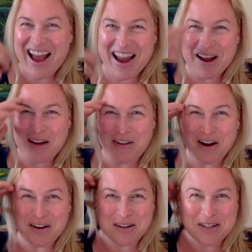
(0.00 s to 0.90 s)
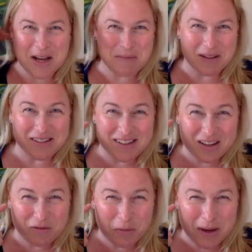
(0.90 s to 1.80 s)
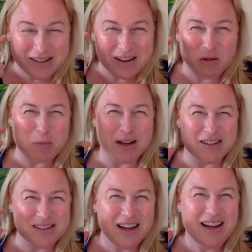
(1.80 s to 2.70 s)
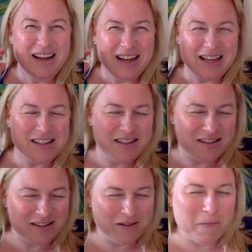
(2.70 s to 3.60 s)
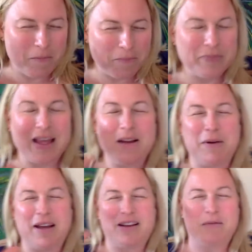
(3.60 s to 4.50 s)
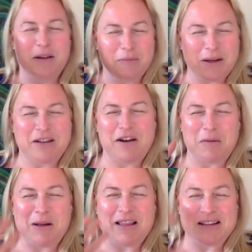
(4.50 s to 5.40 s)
I have a harder time listening for myself because it's, anyway, we could talk about